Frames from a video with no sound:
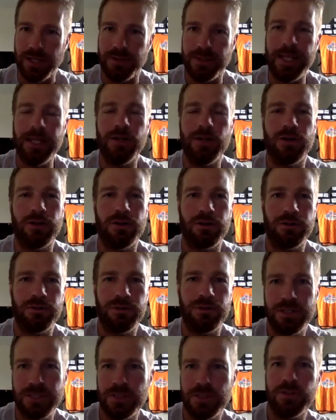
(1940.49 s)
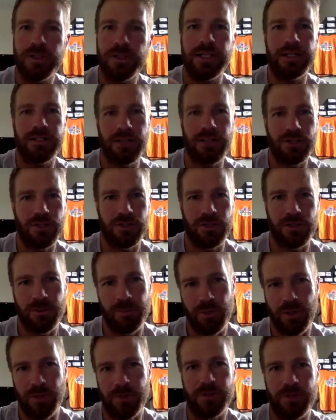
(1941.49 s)
they are still getting touches on the
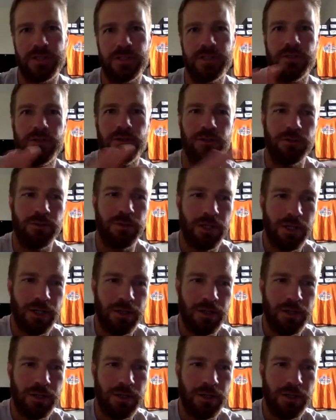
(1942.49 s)
ball. They're still